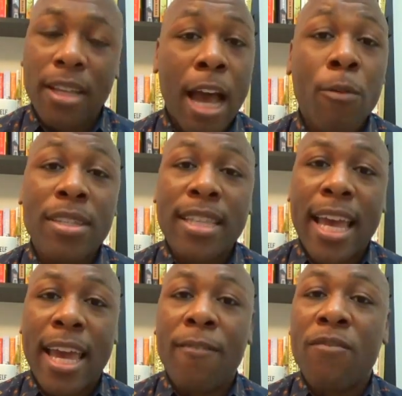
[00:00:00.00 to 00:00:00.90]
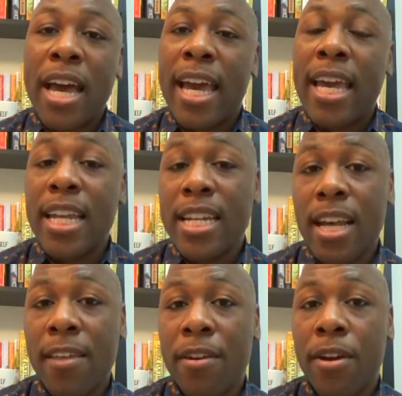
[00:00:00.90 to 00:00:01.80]
I would say find
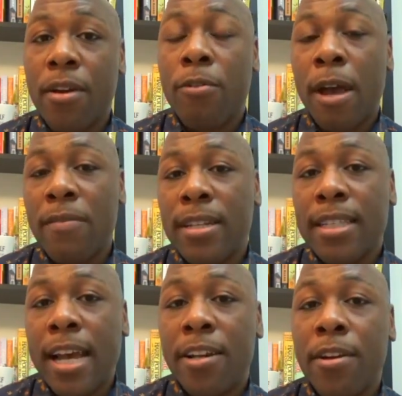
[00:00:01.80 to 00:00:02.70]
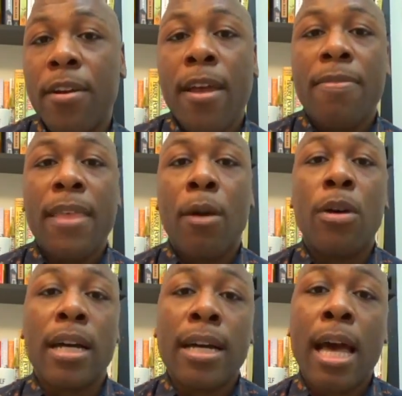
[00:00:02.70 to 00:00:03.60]
another graphic designer that
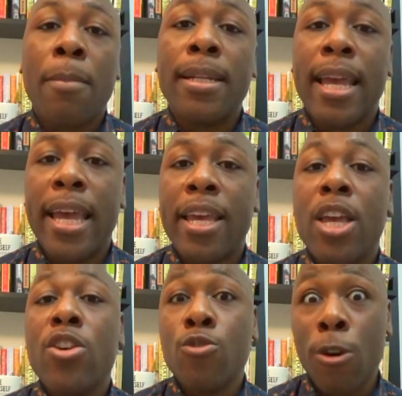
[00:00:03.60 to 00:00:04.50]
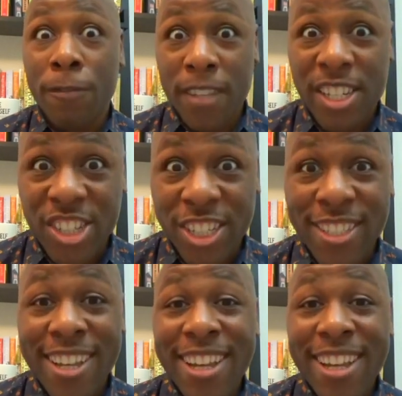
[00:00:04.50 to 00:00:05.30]
will accommodate your vision.